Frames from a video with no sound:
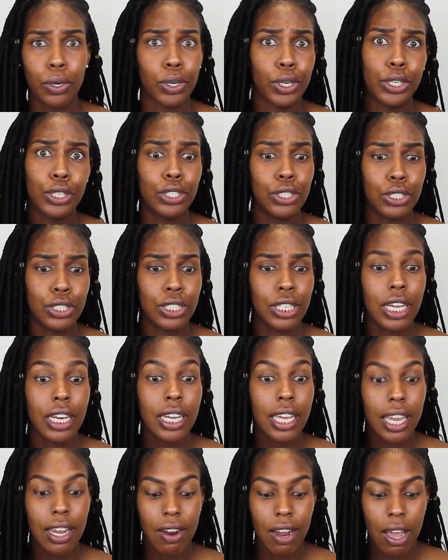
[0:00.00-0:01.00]
it'll hurt your
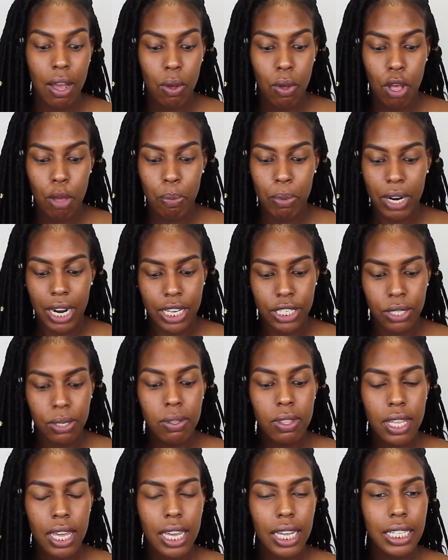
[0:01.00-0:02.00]
skincare at all. But I
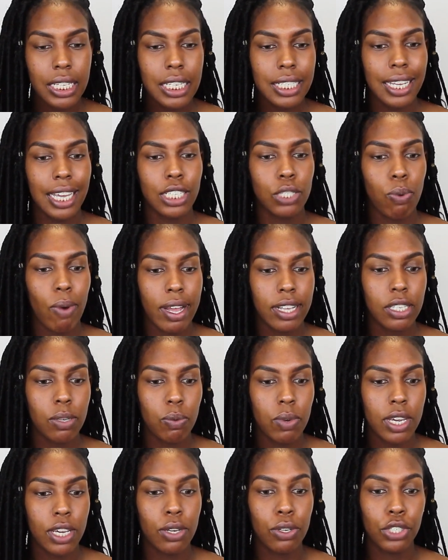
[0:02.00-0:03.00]
do think at least like twice
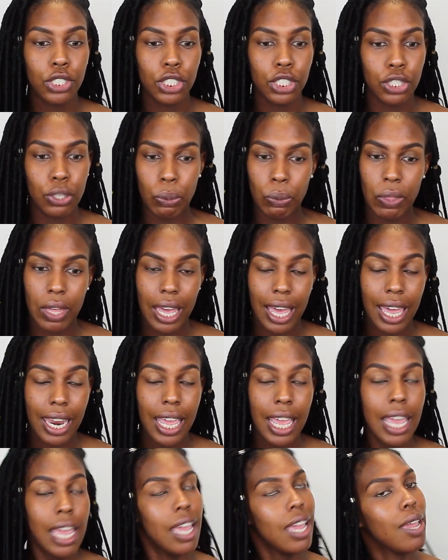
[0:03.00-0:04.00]
a week you should do
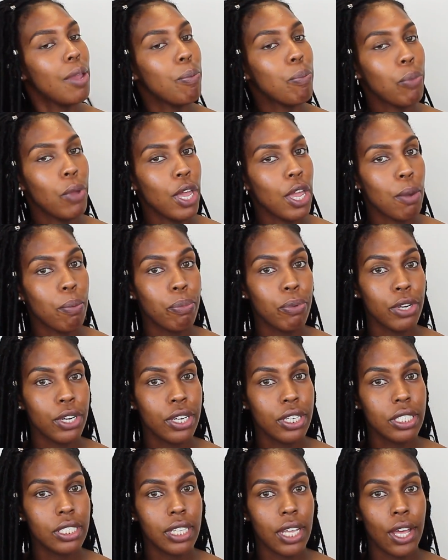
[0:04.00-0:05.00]
that and pamper
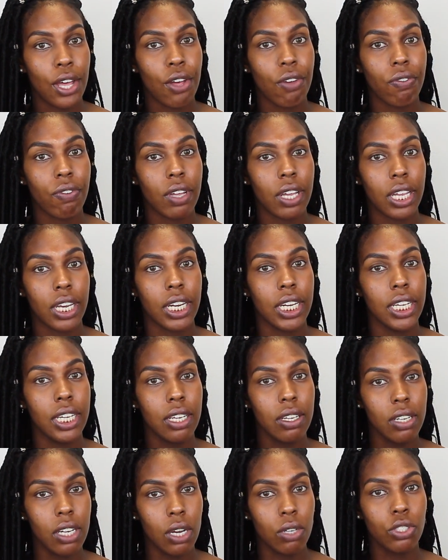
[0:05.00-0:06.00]
yourself and,
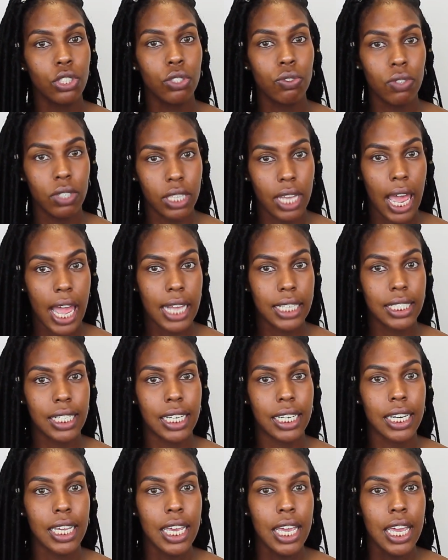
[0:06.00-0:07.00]
you know, just relax
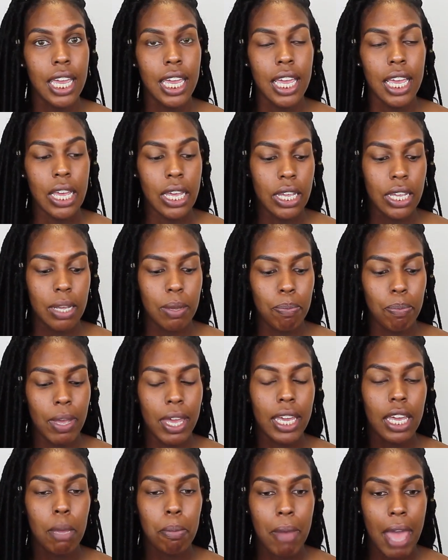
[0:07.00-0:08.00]
and
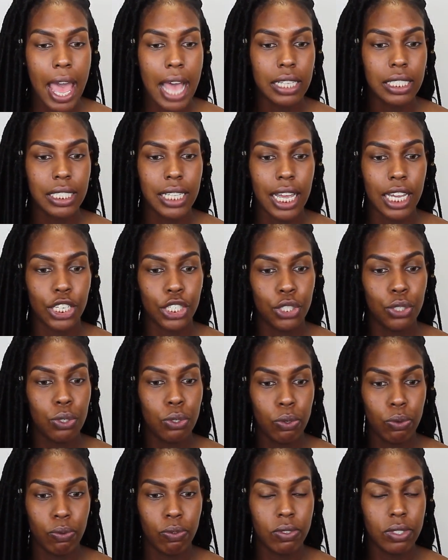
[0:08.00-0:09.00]
pick a mask that
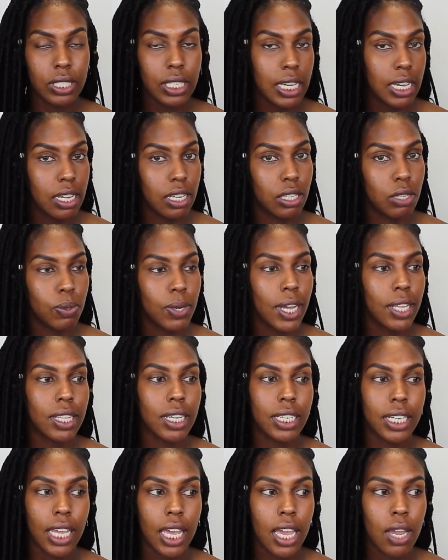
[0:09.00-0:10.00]
you've seen throughout
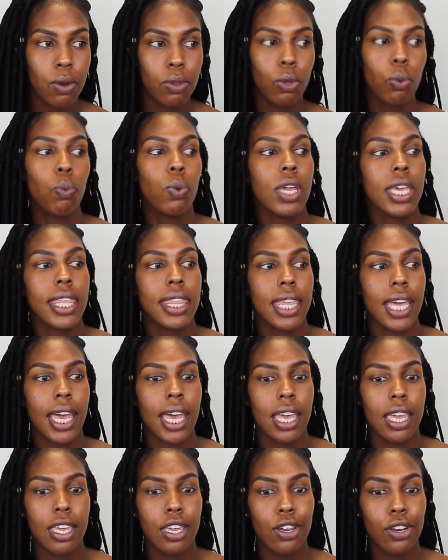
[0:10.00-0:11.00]
the day or the week
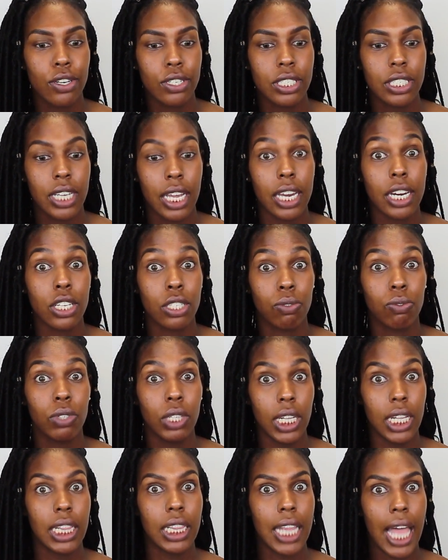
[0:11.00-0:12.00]
that your skin is
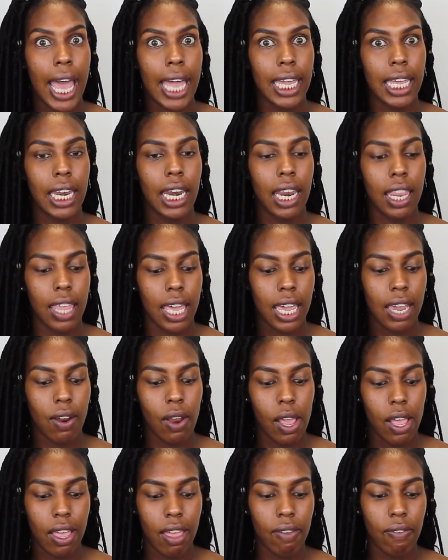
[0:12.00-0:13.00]
really lacking in the
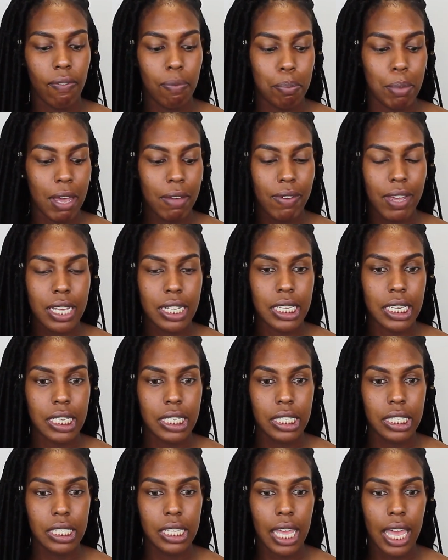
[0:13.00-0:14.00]
area. If my face
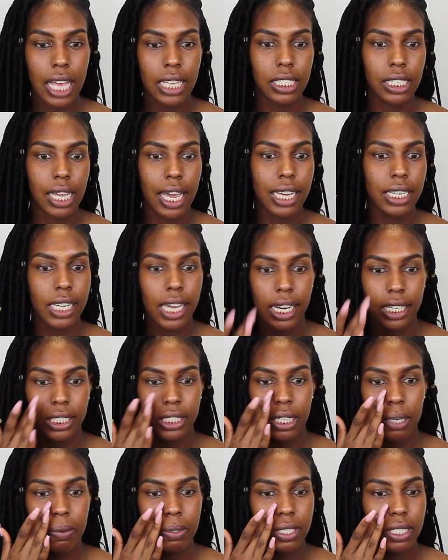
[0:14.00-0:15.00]
is has a lot of
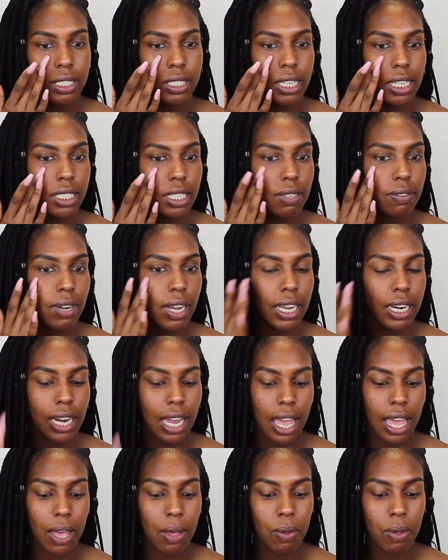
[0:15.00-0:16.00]
texture, which it doesn't right
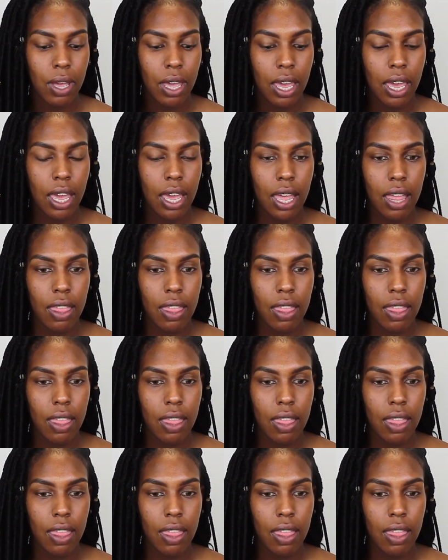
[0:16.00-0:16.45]
now,